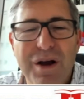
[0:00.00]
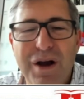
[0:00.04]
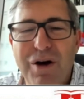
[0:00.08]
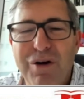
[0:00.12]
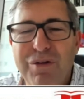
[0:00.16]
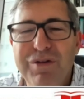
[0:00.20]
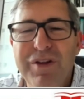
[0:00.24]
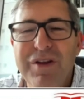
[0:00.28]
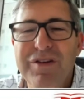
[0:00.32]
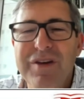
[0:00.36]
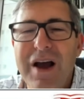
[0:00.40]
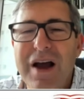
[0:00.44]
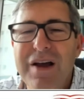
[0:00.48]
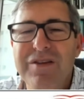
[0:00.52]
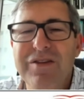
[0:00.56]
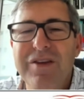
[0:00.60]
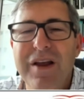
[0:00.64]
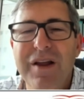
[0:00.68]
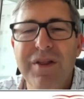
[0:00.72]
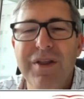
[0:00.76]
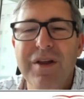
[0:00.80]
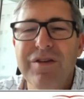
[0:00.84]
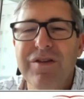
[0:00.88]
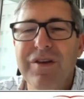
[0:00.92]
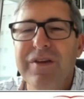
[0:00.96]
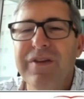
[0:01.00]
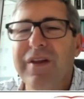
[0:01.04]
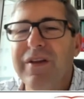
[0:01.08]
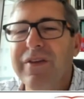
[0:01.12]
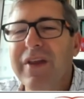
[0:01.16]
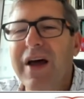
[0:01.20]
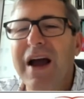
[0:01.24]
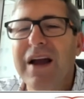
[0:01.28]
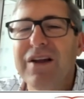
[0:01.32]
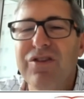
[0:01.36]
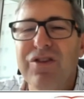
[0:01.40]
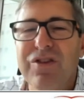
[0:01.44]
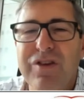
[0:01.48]
uh, of this guy saying this in the
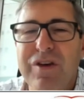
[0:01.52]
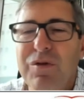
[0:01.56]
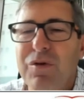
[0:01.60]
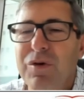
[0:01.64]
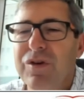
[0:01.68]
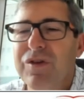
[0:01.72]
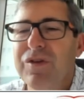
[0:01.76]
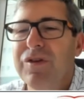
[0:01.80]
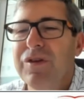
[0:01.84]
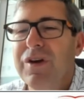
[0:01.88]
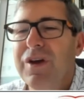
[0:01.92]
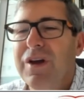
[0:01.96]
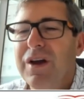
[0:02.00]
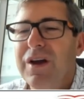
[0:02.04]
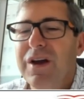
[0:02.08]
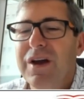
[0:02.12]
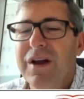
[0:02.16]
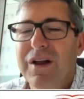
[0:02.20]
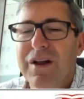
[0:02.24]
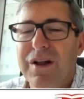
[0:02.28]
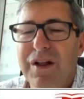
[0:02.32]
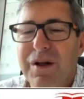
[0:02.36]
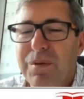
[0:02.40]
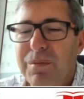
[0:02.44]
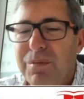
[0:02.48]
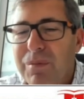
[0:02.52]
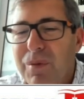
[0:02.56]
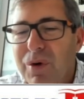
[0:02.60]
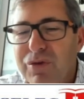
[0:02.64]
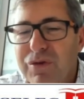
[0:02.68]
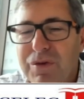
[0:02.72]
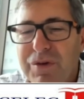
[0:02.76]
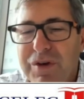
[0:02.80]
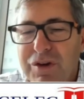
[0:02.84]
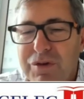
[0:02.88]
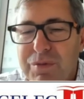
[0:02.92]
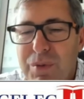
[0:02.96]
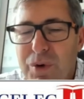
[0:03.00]
90s. He was, uh,
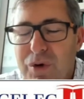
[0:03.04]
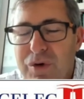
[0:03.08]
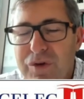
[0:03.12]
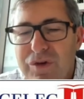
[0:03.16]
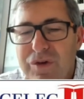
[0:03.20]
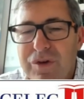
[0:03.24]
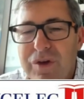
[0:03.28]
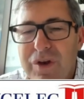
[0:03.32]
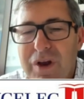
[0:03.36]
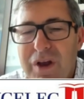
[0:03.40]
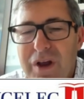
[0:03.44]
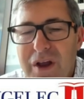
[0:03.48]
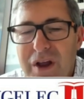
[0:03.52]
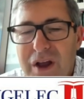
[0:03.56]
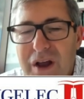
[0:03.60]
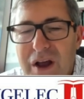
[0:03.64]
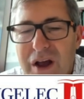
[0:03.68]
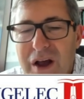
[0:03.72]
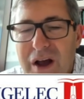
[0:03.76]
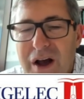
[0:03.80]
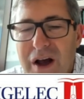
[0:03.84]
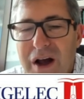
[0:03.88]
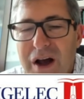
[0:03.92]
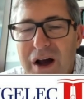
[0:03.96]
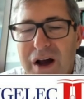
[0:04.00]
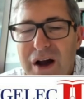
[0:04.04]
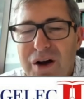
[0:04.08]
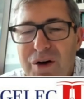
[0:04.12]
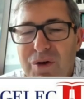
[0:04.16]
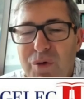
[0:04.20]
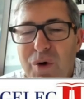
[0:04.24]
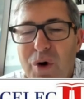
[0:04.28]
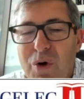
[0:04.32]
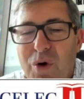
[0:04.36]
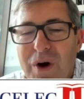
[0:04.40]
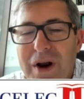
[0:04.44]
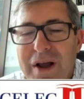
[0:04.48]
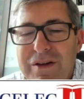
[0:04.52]
most of his books, uh,
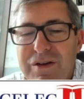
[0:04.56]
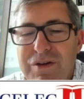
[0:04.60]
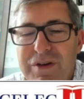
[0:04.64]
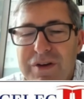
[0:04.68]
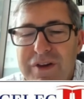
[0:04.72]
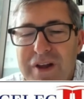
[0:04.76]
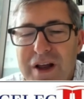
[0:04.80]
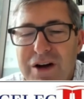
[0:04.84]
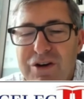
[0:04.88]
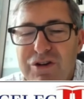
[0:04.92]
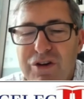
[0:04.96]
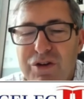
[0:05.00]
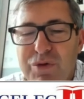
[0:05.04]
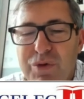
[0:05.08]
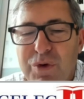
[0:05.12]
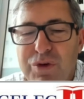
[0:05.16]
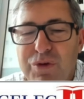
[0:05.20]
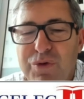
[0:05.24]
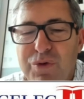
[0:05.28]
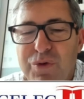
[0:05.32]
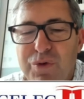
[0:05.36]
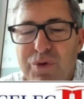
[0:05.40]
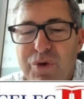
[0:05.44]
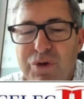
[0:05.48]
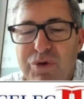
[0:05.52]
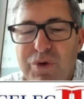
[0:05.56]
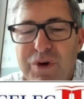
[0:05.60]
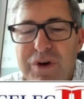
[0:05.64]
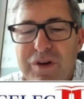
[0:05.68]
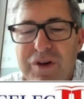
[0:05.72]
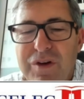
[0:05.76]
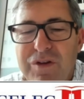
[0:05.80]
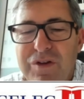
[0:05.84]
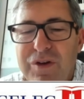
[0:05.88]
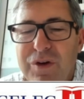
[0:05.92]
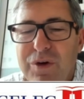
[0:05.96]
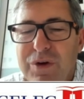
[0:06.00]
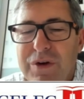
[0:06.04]
well, Collective Intelligence was, was
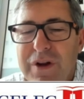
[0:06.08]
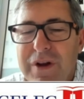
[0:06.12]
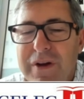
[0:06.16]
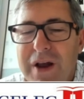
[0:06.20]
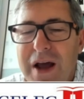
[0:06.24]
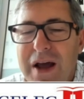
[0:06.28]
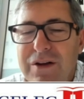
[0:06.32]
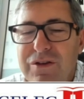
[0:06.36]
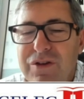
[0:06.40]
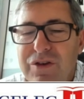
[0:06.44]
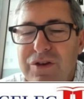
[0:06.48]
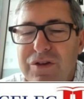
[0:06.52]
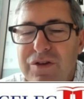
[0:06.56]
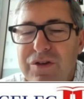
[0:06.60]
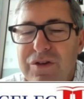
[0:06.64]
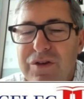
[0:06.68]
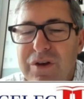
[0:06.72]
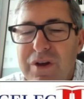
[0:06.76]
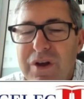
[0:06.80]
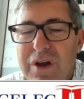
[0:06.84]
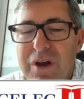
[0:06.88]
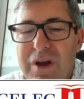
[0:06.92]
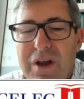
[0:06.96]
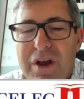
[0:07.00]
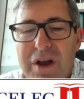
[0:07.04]
written still in the 90s